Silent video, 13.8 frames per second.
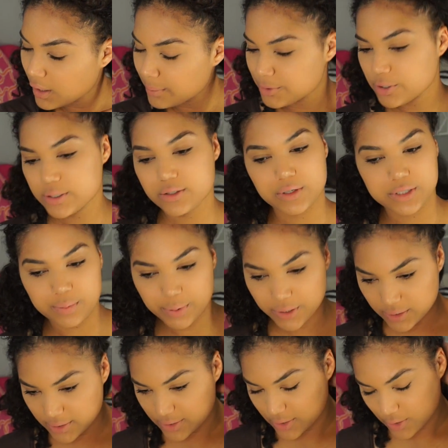I'm just going to
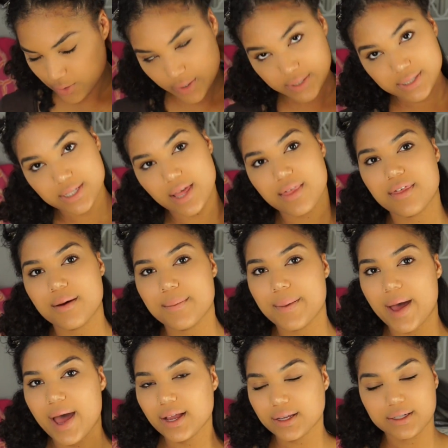put this towards the back.